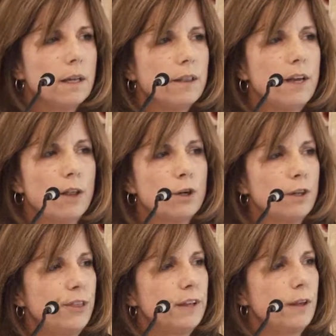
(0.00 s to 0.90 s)
The other
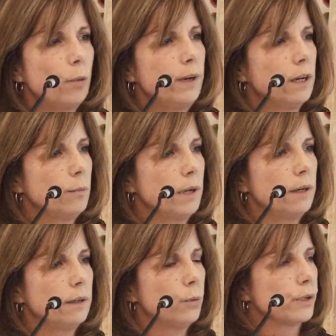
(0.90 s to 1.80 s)
thing that we
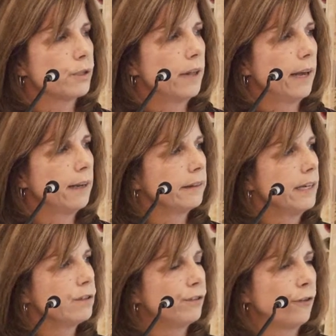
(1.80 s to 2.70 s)
committed was that at
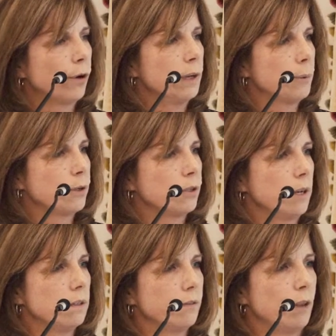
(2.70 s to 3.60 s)
least
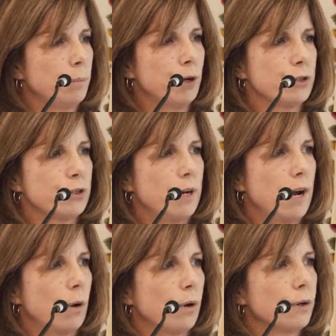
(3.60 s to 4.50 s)
40% of the person
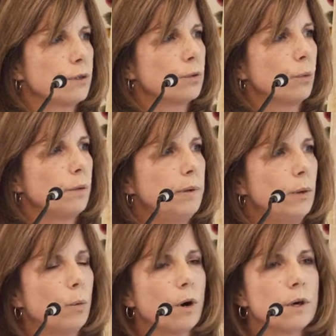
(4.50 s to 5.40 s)
hours would be
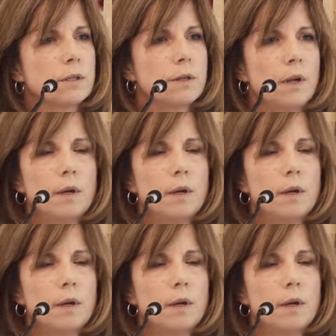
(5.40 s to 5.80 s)
worked